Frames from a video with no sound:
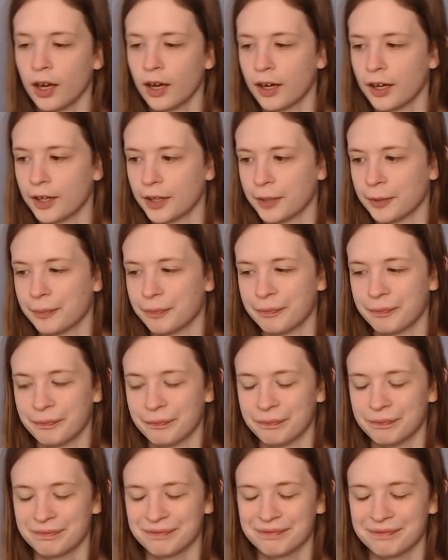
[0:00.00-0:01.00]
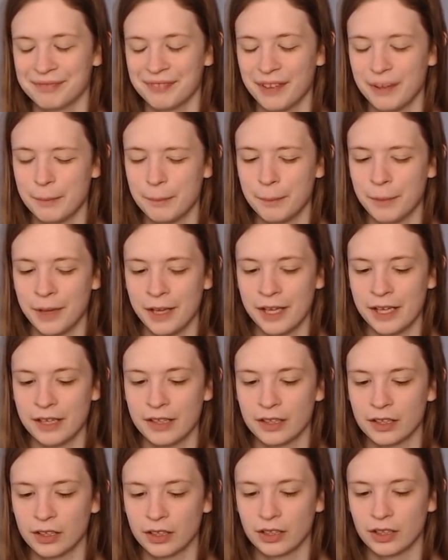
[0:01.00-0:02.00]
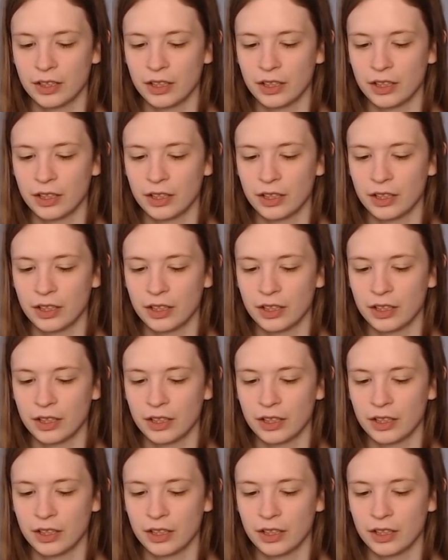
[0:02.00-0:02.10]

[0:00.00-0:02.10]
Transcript: But,